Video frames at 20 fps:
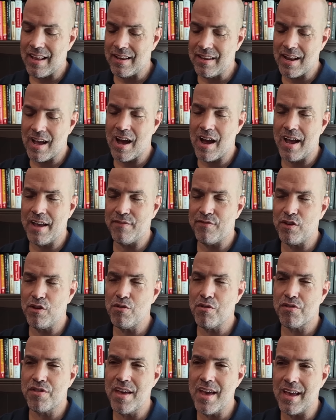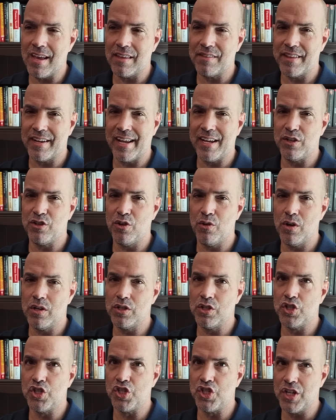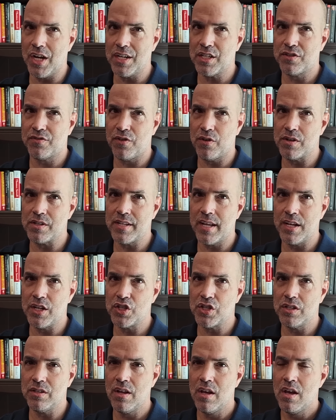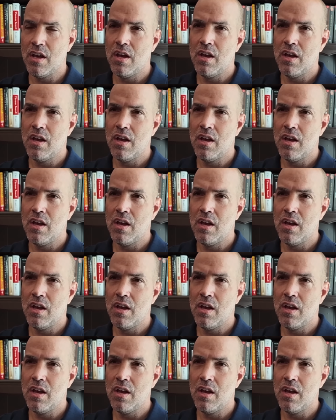now, if you think that I do it just for attention,